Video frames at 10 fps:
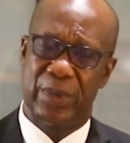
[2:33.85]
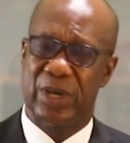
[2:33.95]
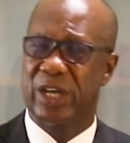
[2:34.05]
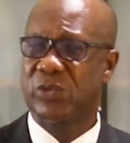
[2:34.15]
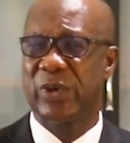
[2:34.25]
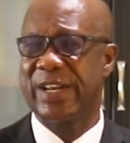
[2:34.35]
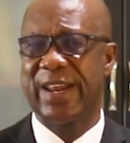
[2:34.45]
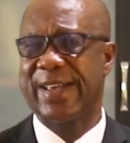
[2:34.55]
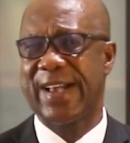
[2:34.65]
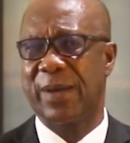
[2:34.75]
Because we
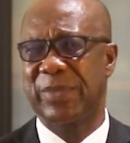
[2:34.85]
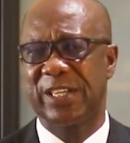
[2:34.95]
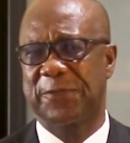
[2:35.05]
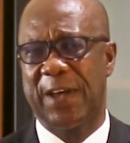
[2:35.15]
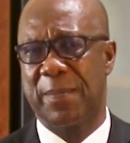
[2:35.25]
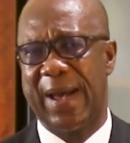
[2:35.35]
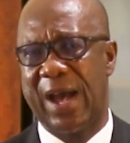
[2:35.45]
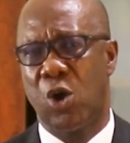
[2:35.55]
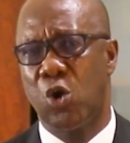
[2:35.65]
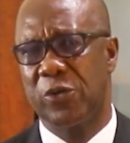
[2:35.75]
didn't come this far by
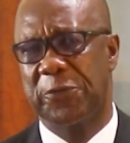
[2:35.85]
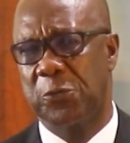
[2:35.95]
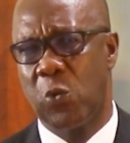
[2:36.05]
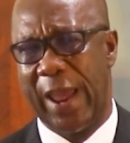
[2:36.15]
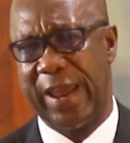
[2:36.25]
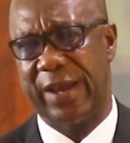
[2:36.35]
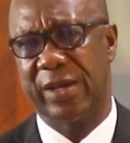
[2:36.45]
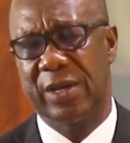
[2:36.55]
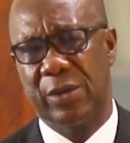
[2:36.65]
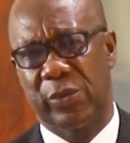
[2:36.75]
our own way,
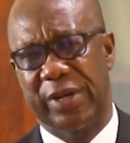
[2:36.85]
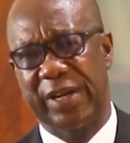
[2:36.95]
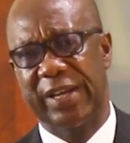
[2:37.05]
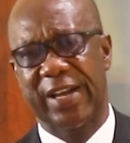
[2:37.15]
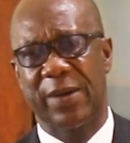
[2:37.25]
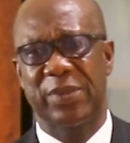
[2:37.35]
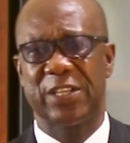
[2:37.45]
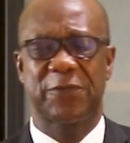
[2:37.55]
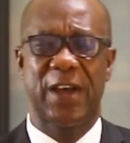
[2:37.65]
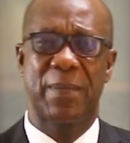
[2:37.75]
we didn't come
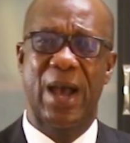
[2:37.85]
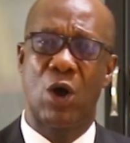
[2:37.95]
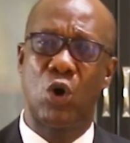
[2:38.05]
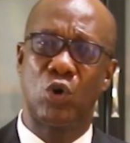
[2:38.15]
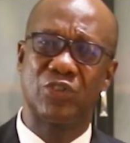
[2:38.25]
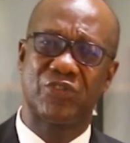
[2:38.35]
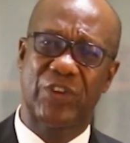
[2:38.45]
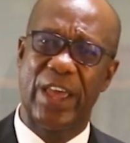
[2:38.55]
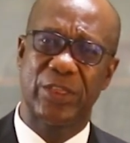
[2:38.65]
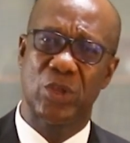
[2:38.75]
this far by our own
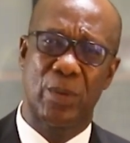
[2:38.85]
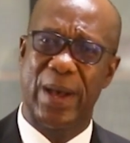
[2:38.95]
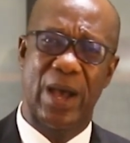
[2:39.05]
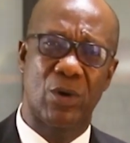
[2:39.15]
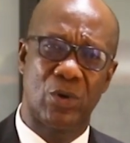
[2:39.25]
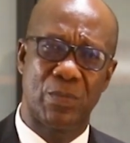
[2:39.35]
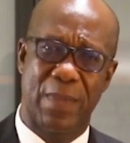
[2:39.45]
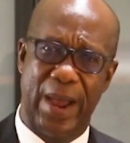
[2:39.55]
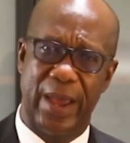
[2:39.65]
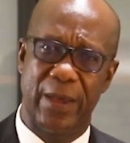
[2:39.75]
strength nor by our own
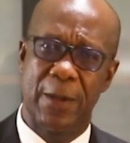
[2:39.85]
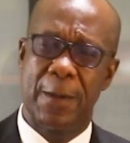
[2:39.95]
mind.